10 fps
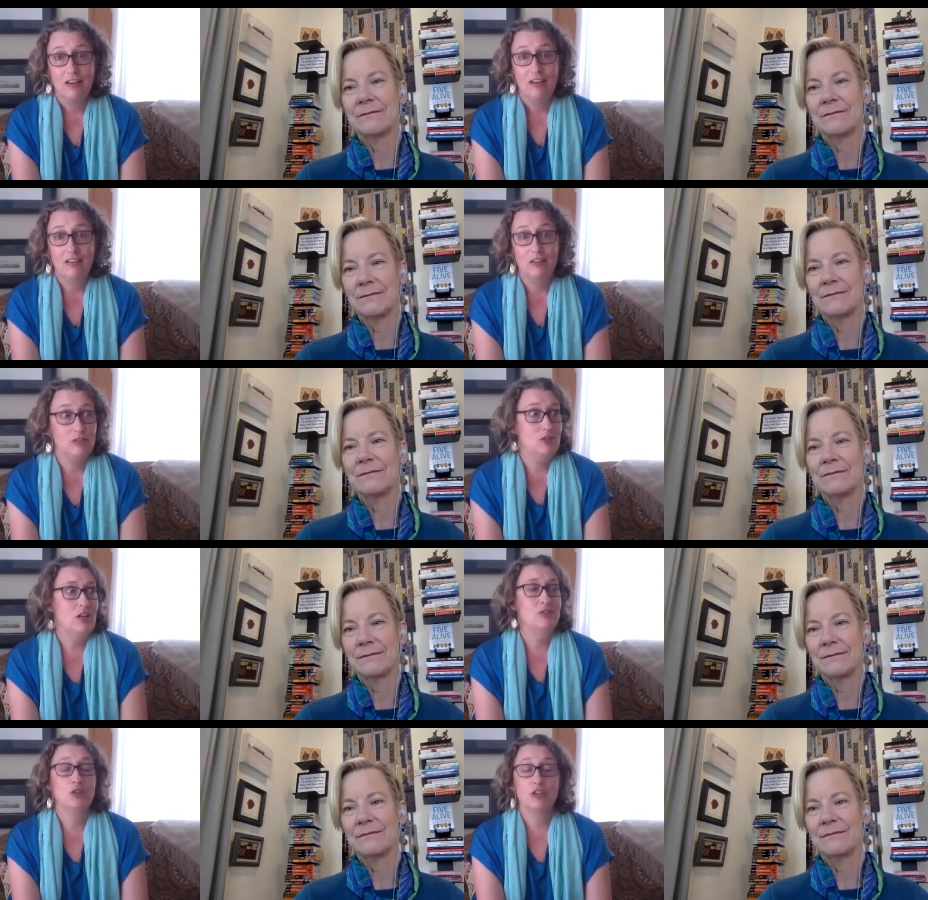Speaker 1: you can
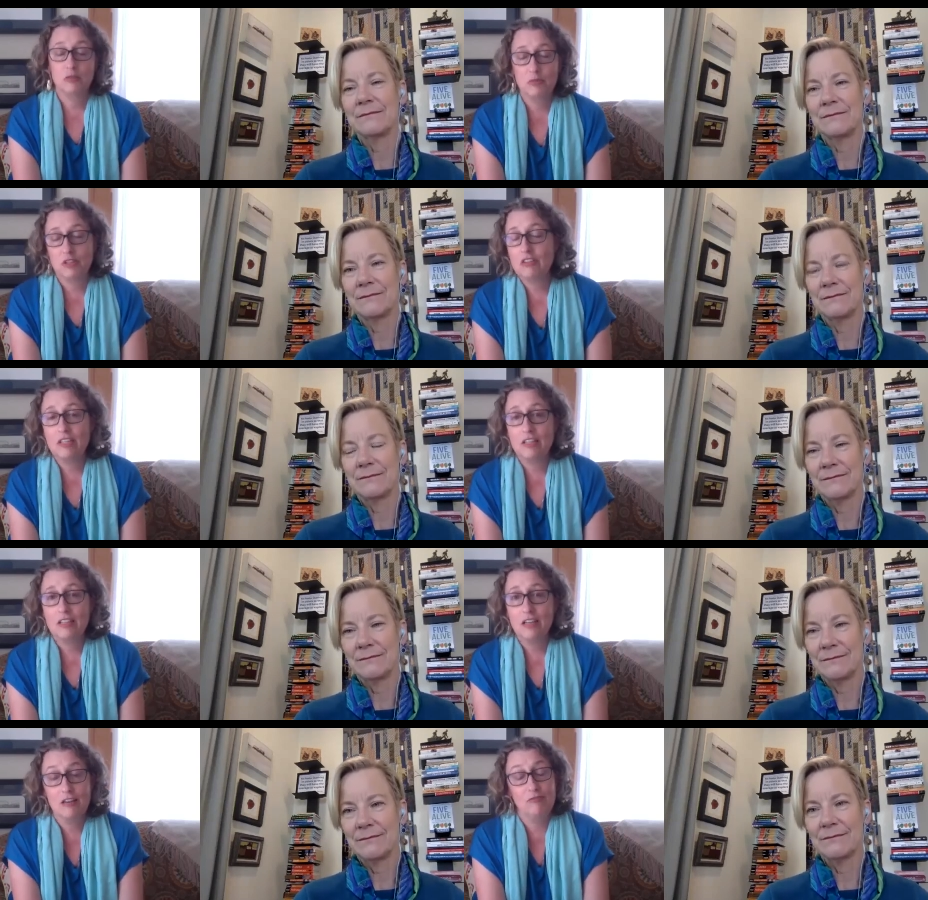change your
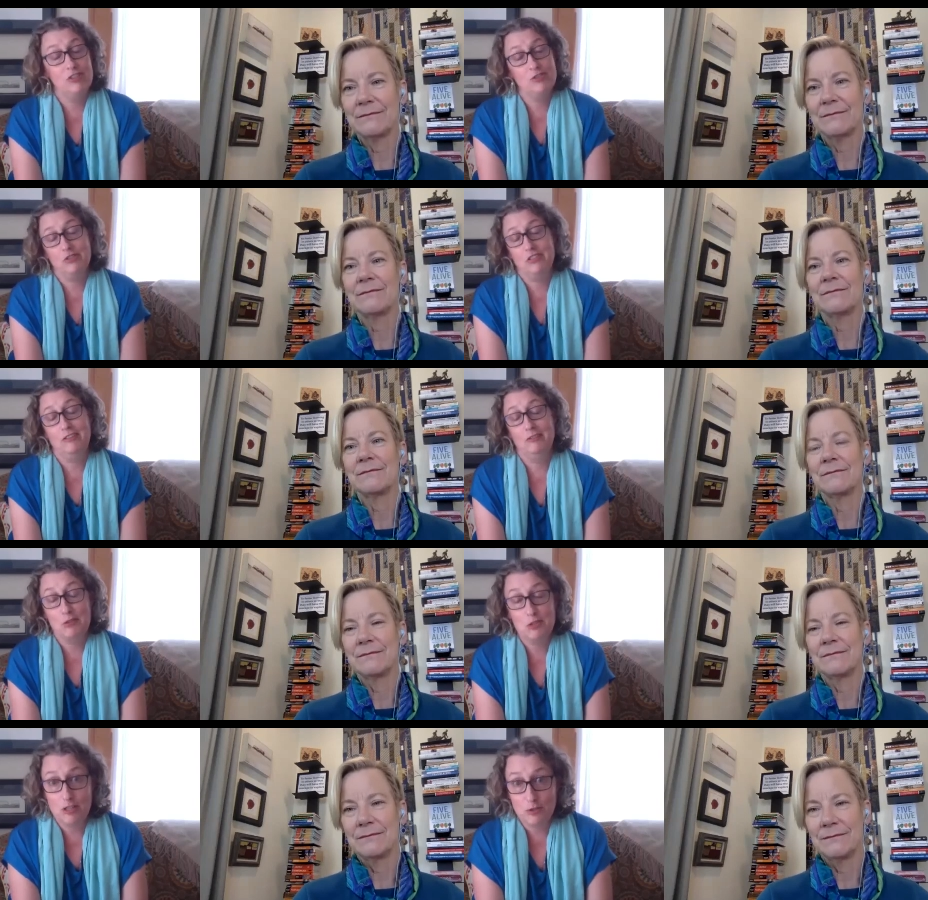community and eventually you
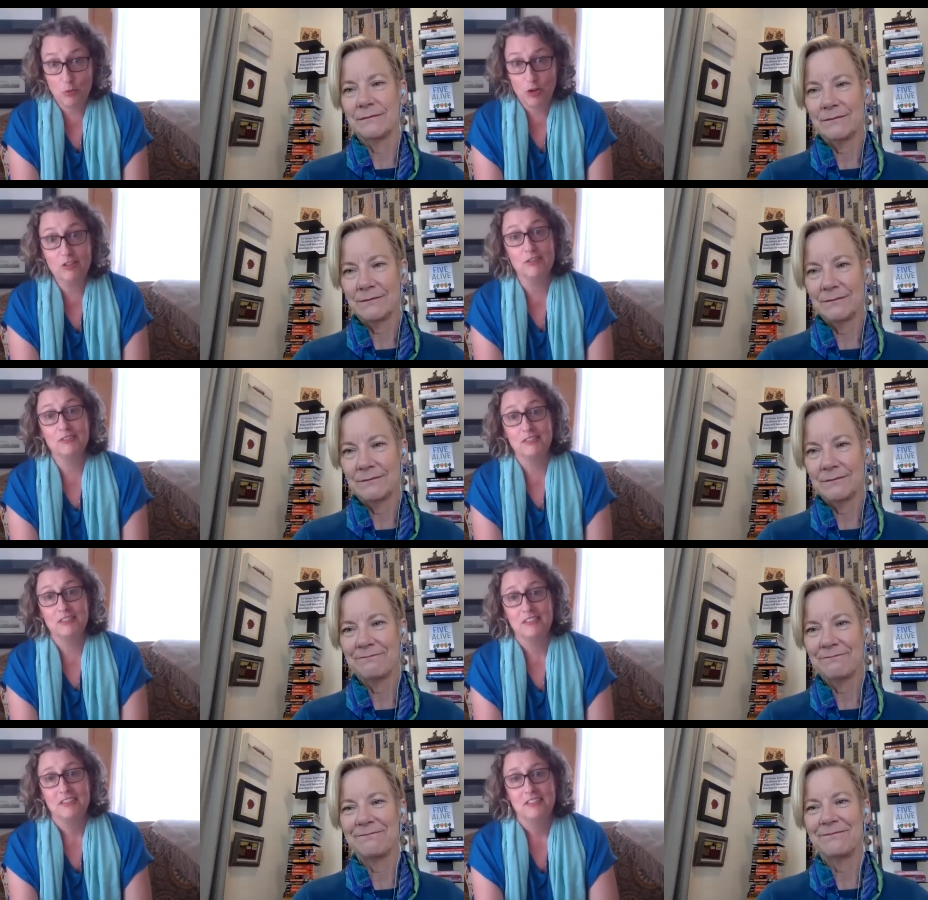can change the world
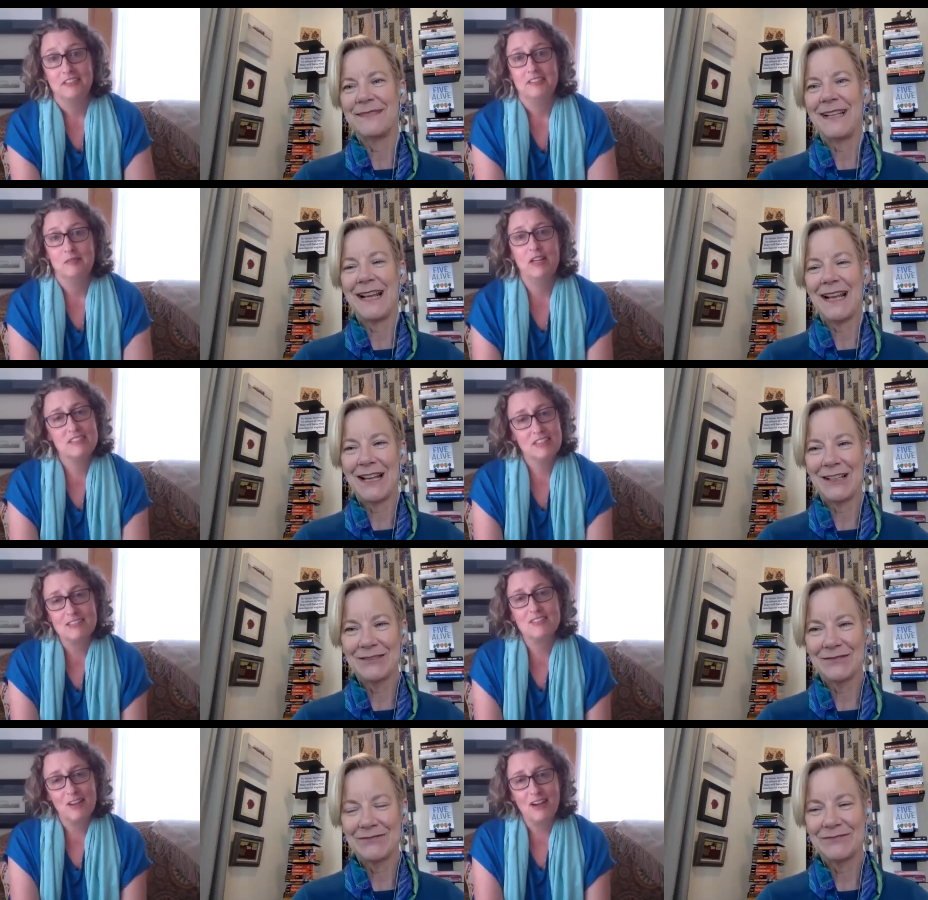but it
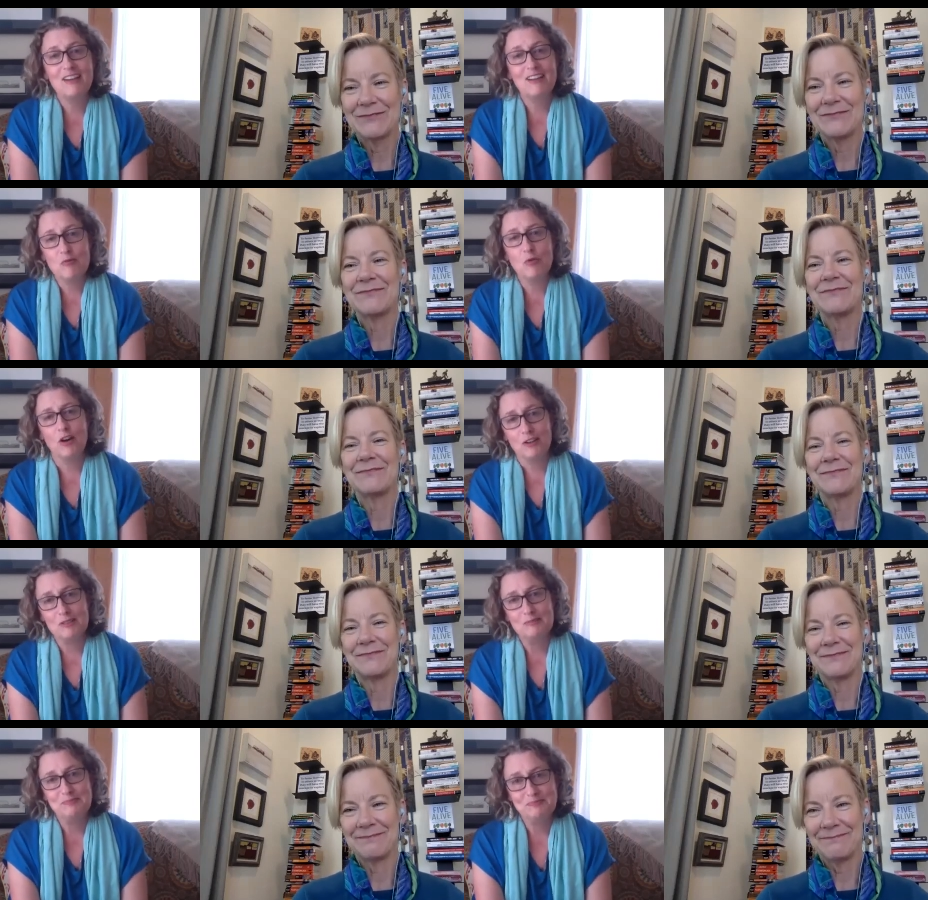takes a
Speaker 2: lot of work
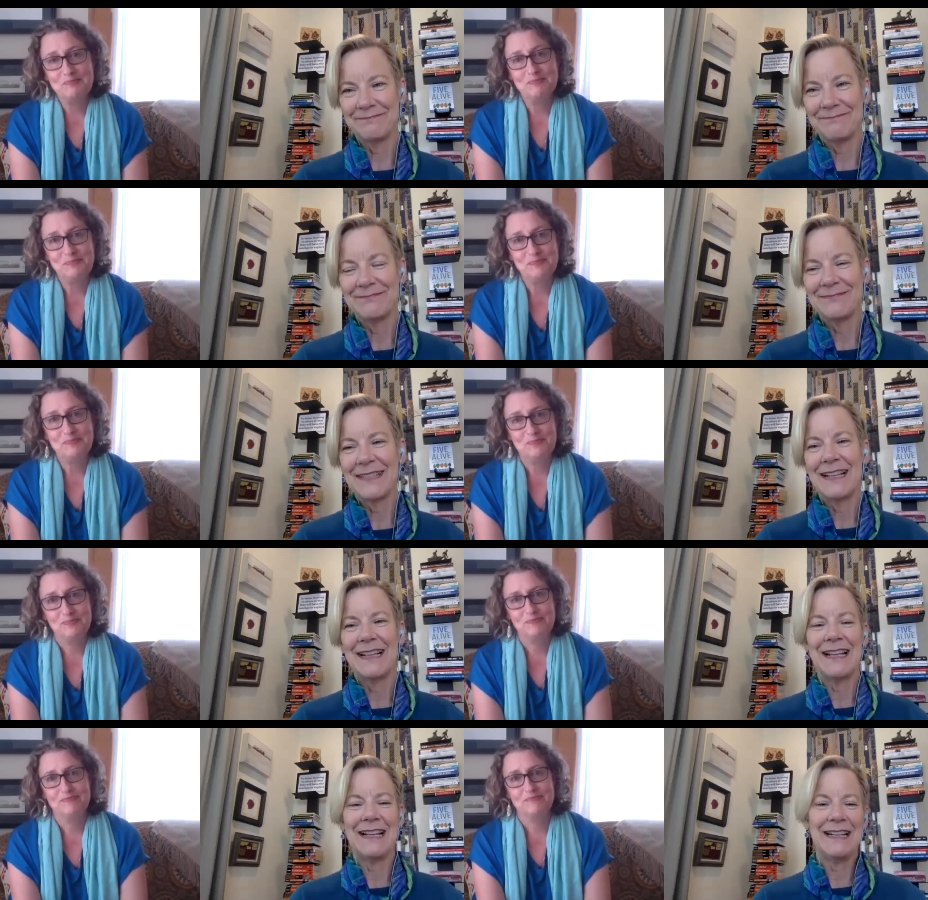
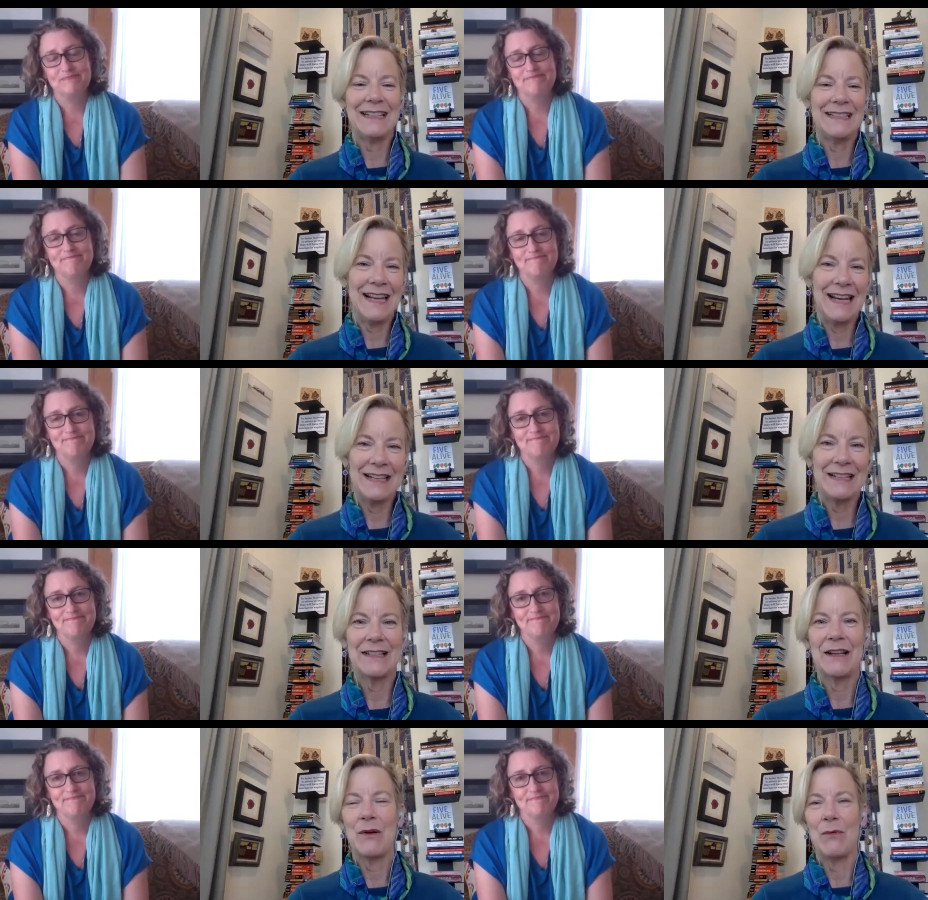and it
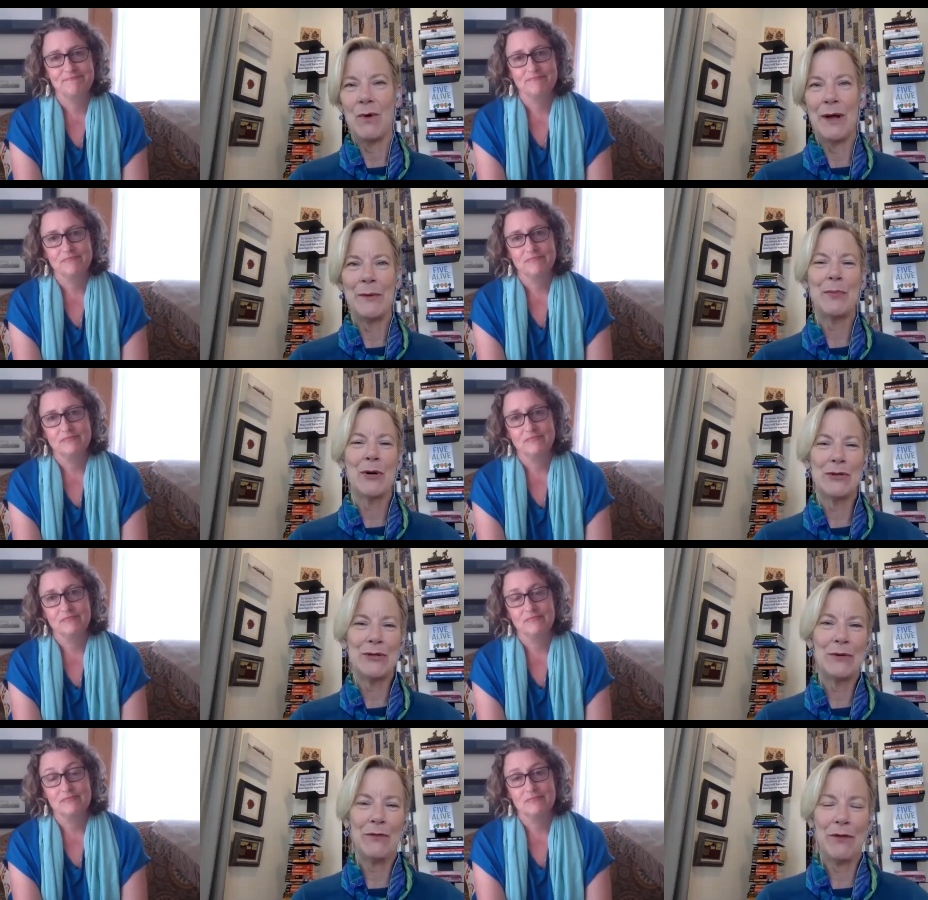takes one
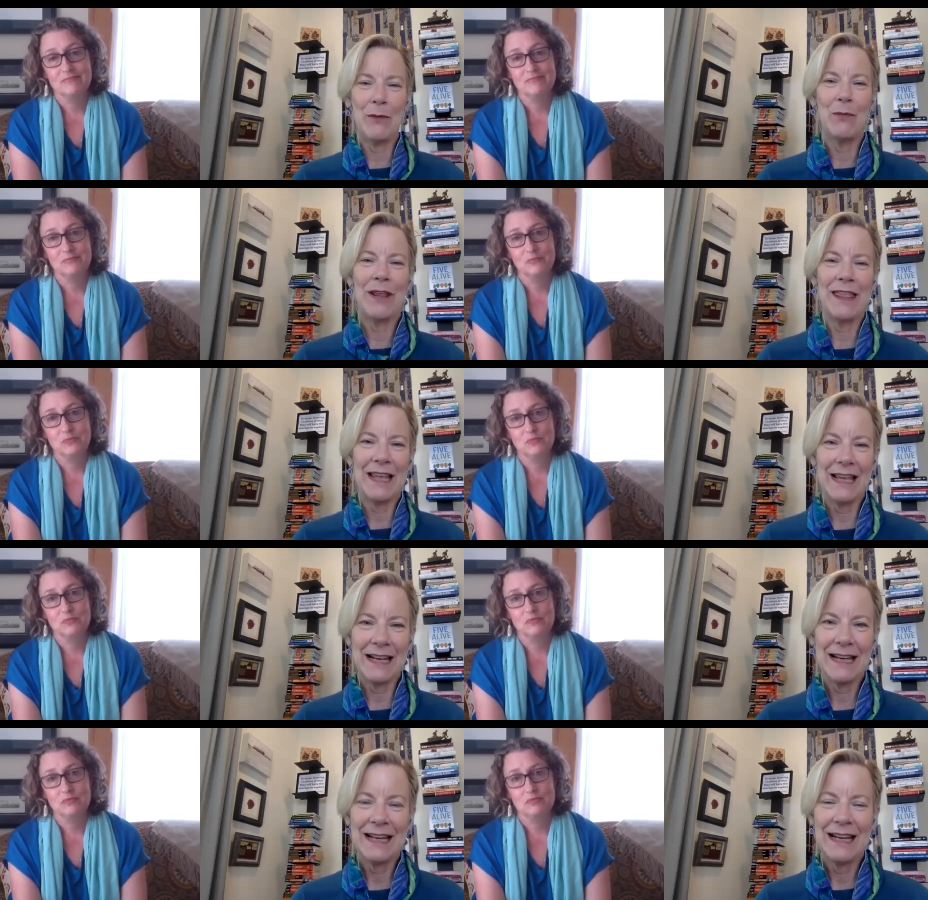person from
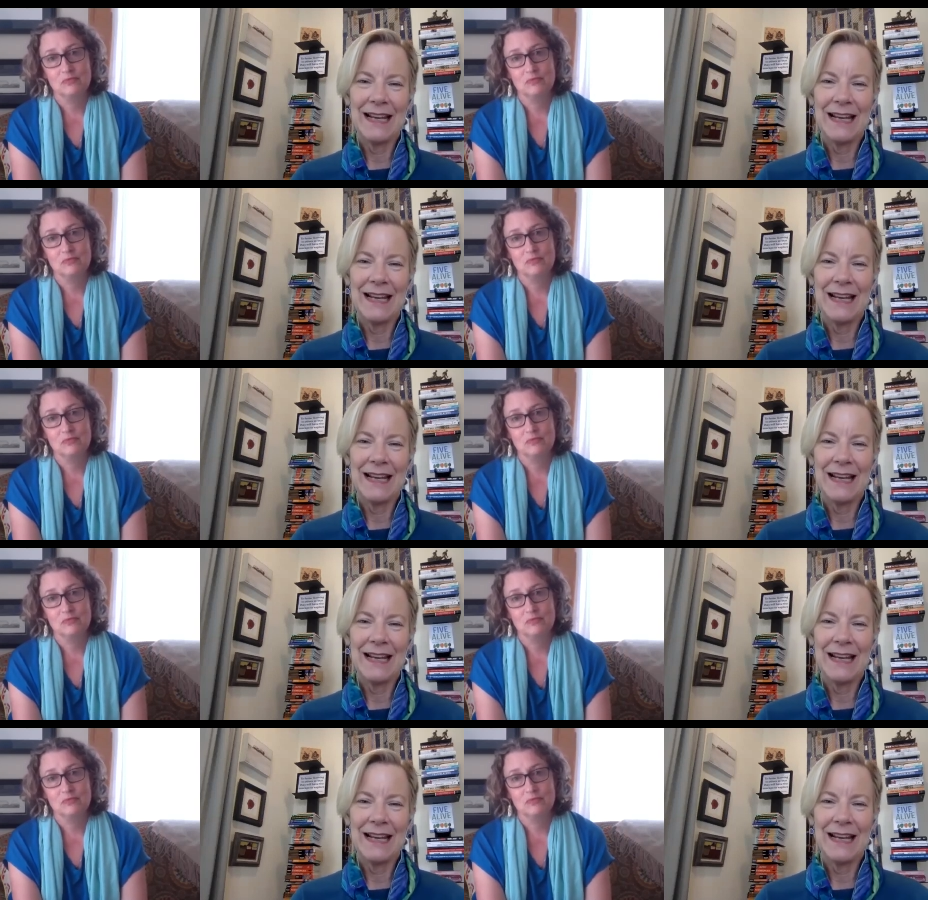within